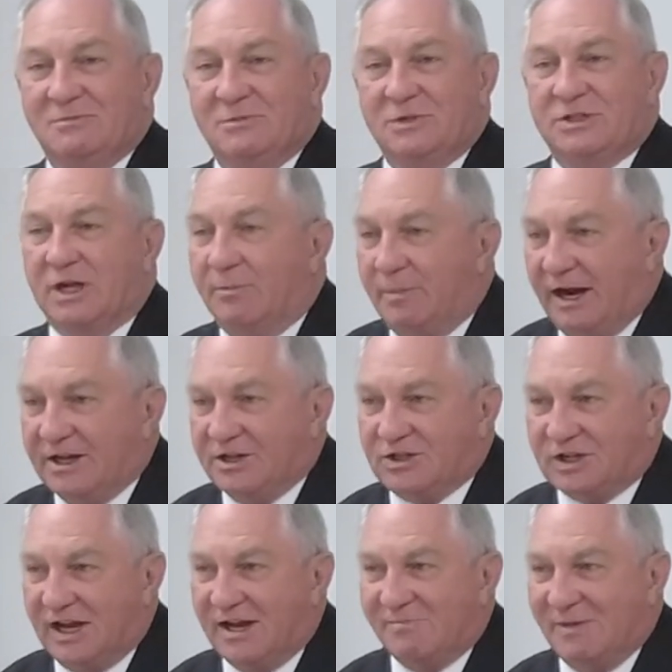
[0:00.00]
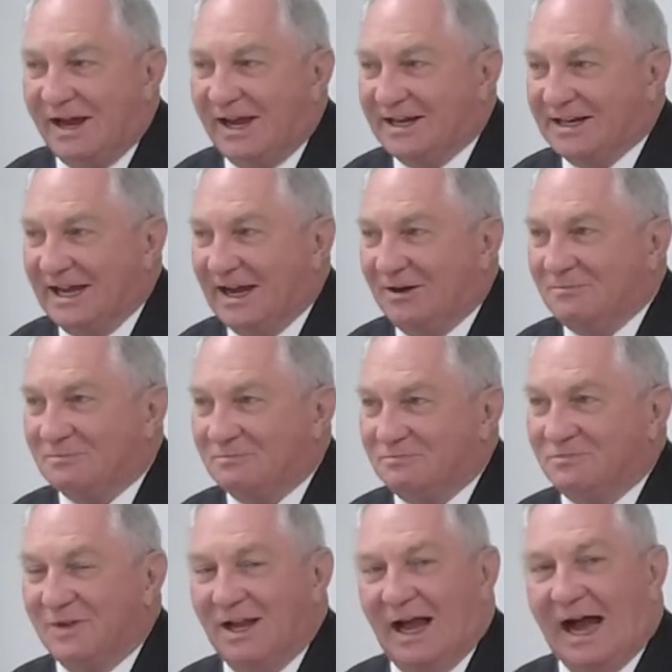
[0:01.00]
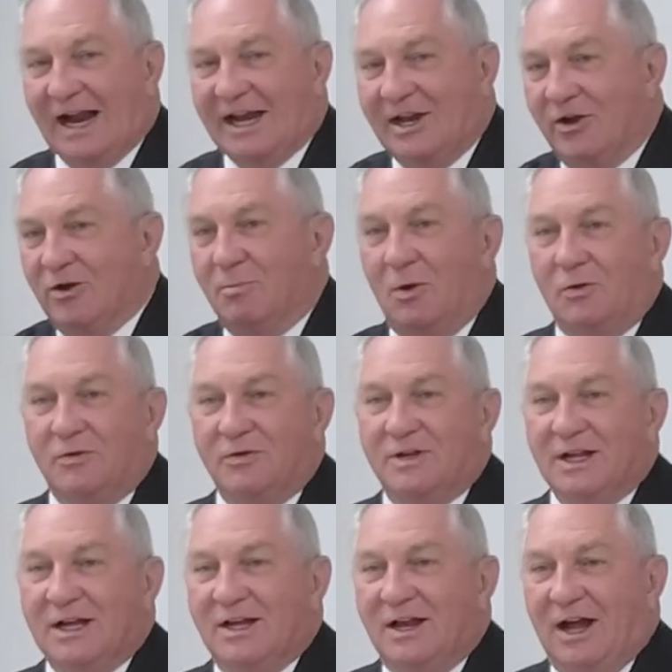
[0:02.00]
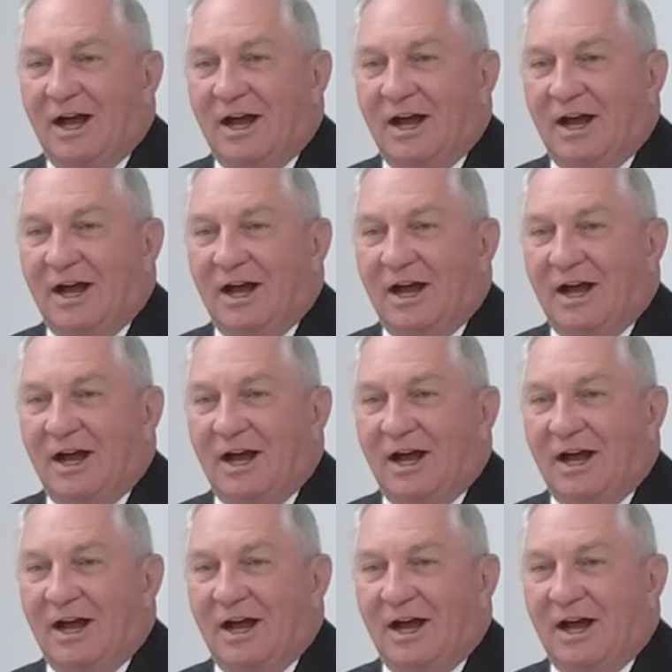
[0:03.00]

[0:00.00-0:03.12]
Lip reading: Somebody say amen now. I can hear them on